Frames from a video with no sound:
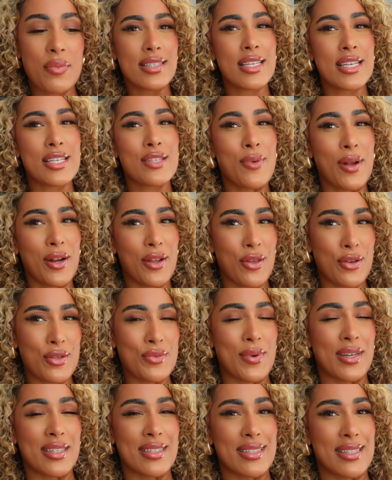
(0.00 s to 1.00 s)
This is one of those
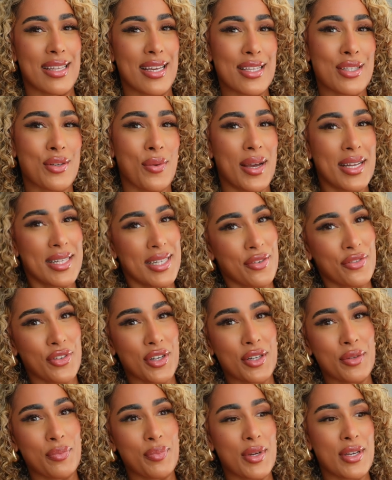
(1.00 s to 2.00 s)
ones that is quite
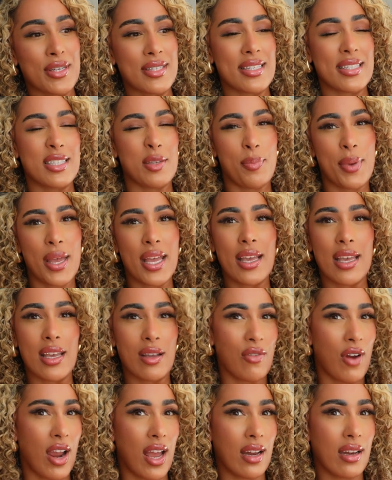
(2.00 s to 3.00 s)
different because it's a
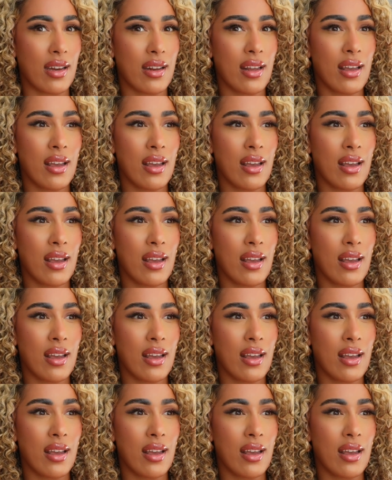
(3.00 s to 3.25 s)
pinky red.